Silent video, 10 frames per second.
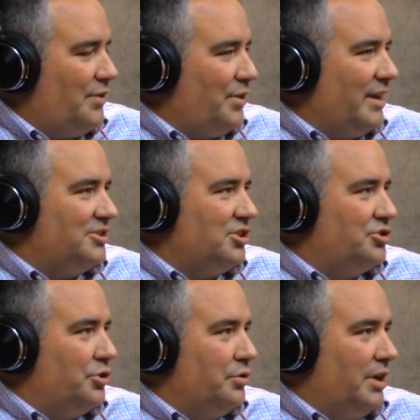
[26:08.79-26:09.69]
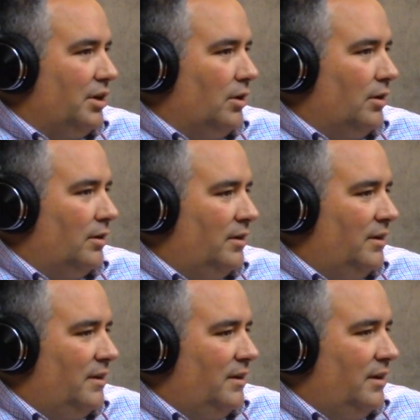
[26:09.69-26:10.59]
think it's a 2-year
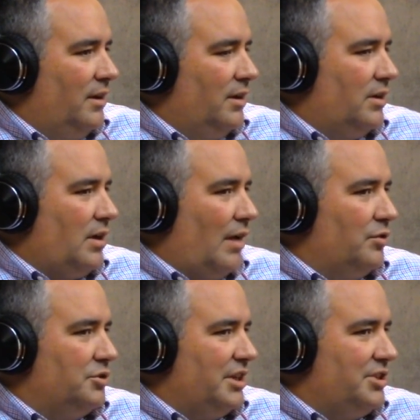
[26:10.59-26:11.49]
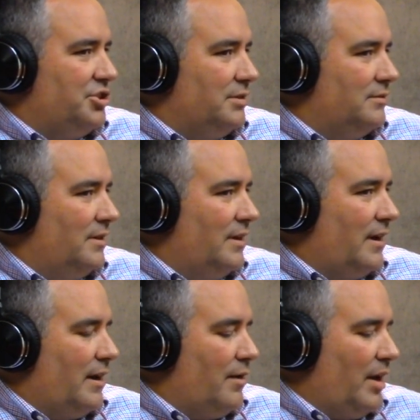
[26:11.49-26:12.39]
conversation.
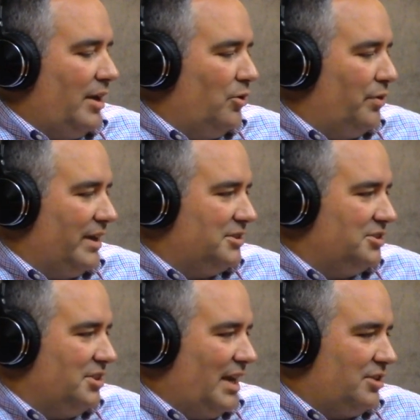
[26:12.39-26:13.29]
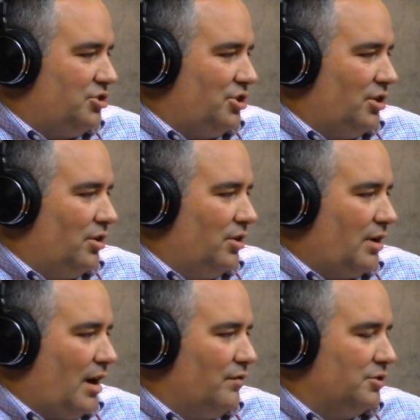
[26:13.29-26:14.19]
I don't think it's a next year
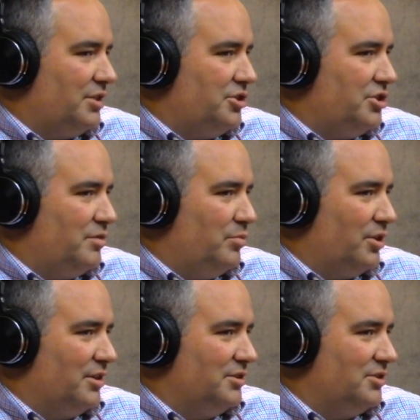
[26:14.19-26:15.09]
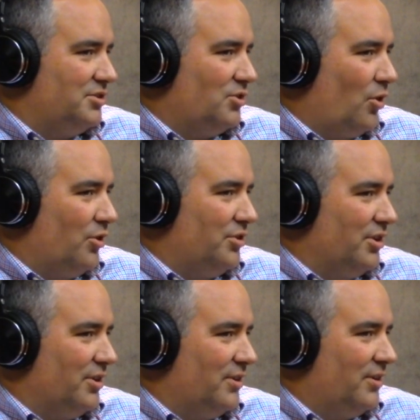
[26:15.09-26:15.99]
conversation because it's hard
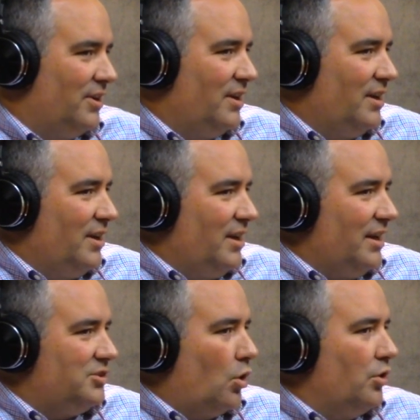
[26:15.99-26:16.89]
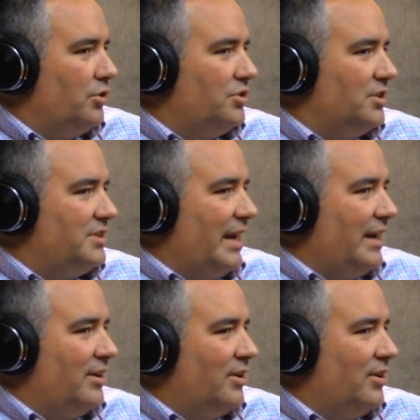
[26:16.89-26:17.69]
to take